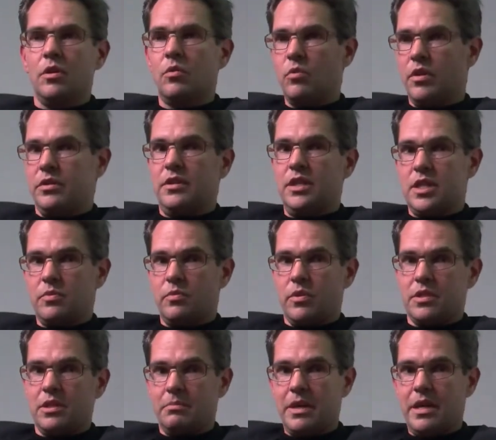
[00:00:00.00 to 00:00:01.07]
what this
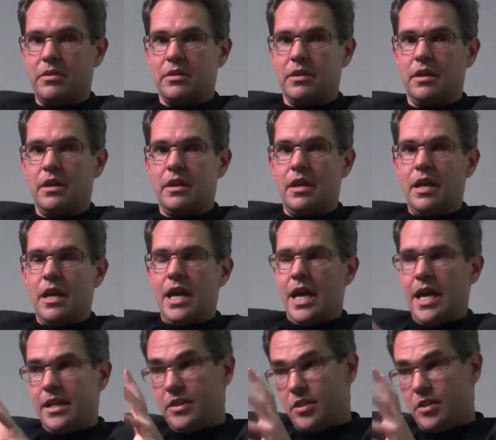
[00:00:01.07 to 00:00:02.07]
was about. And a